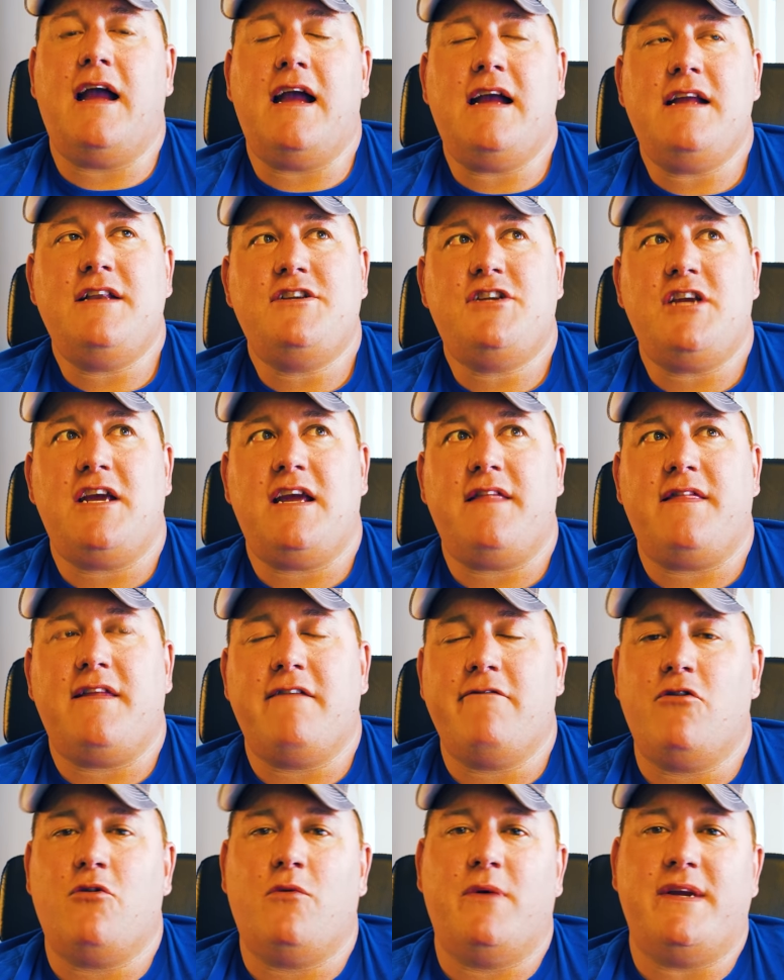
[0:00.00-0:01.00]
And yet
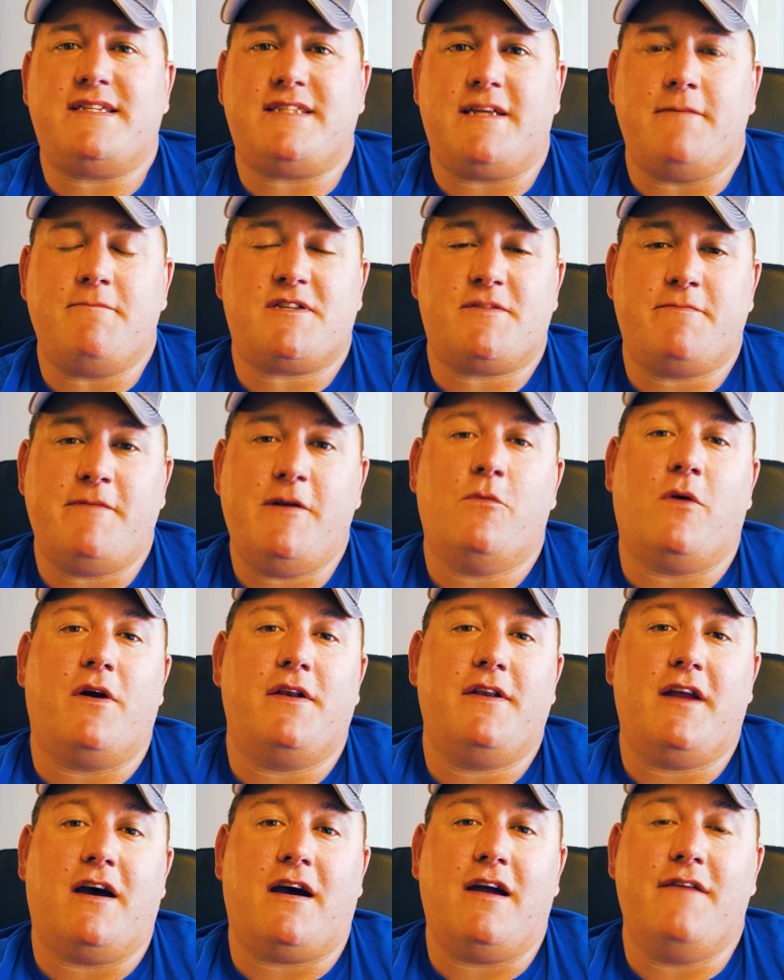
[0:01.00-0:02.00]
there always seems to be
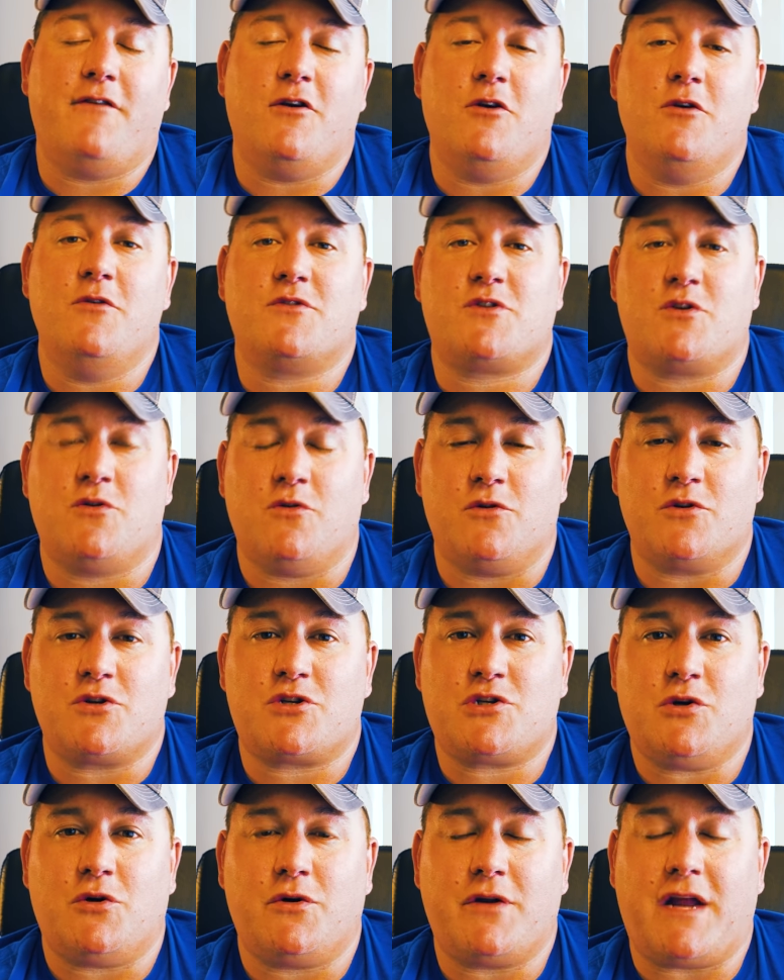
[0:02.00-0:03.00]
one diver who's caught
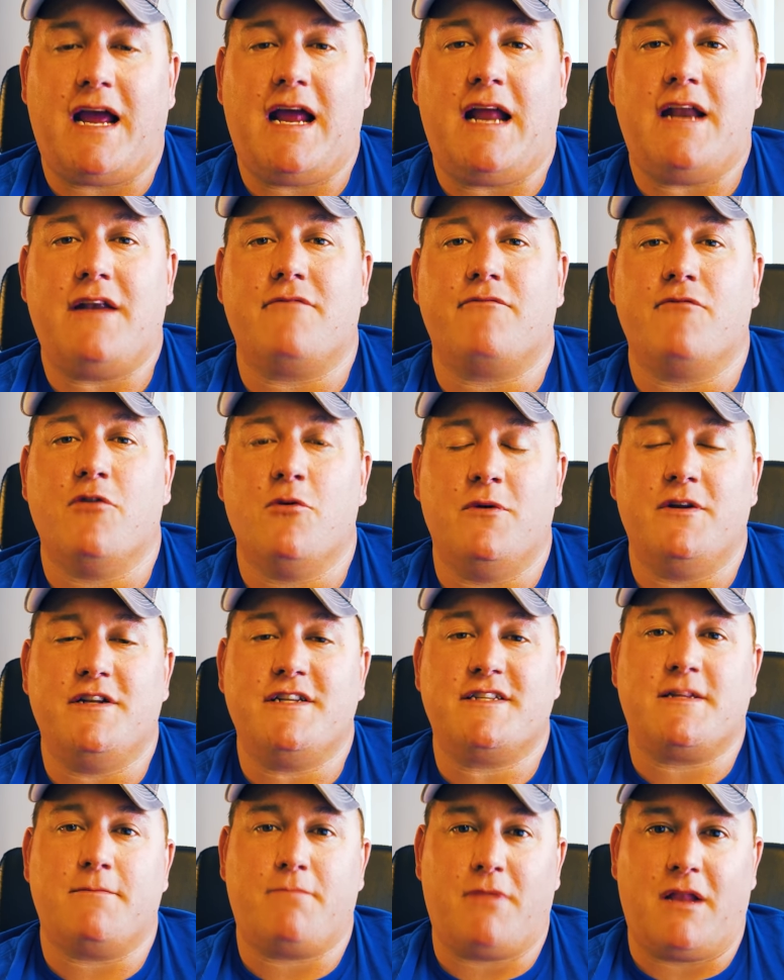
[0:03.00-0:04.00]
short and
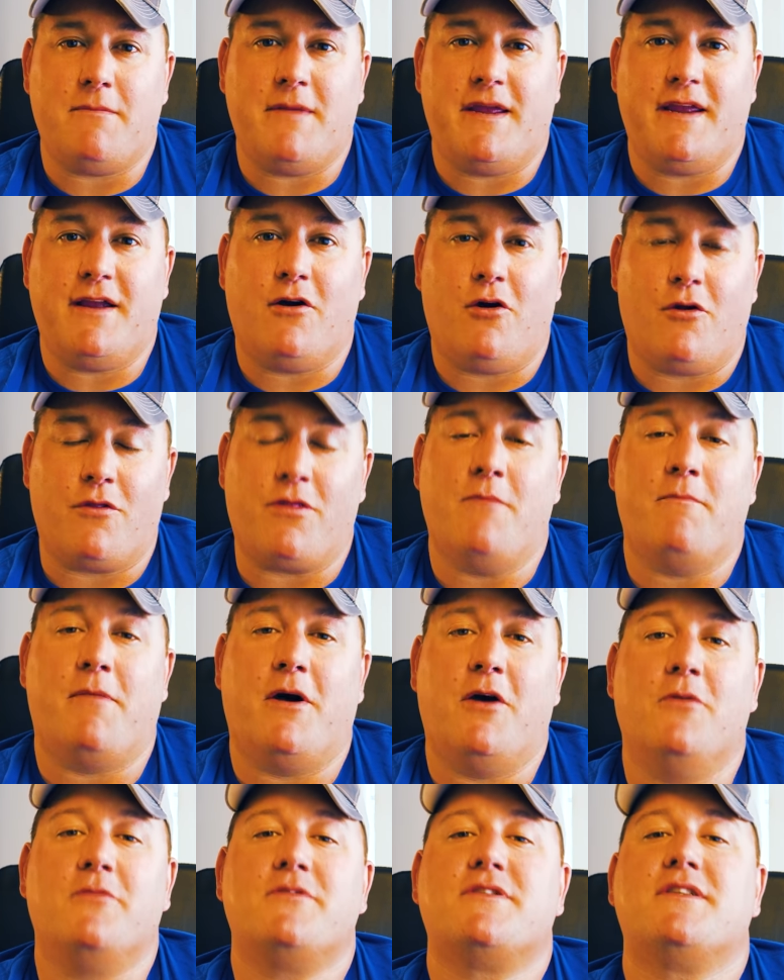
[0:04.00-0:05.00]
ruins the plumbing on the
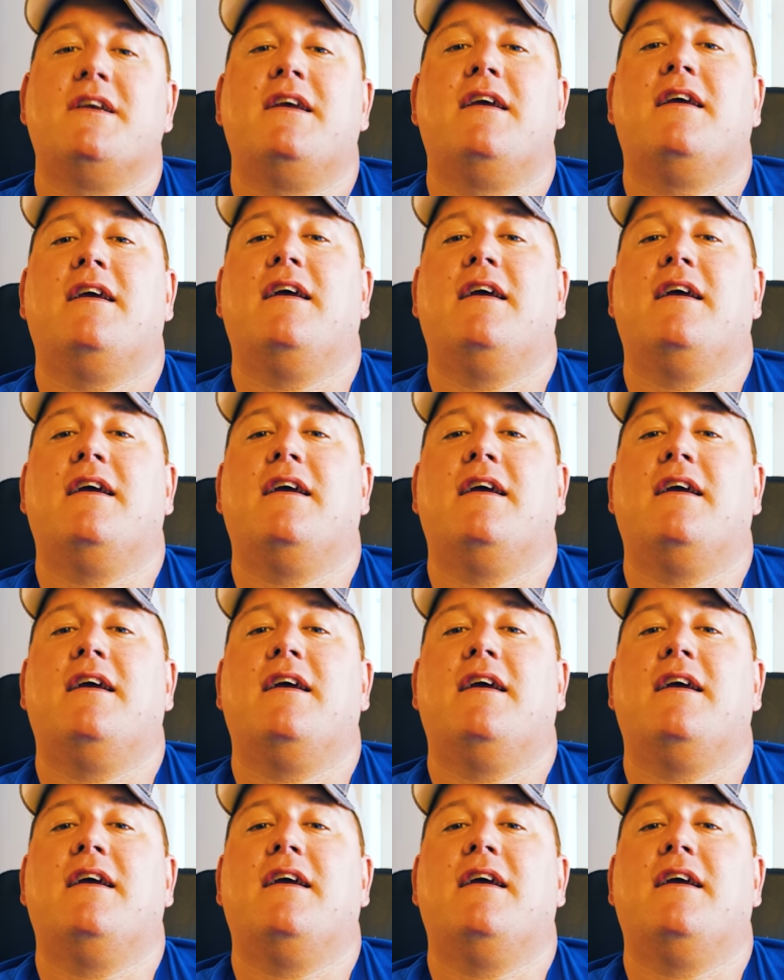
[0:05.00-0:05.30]
boat.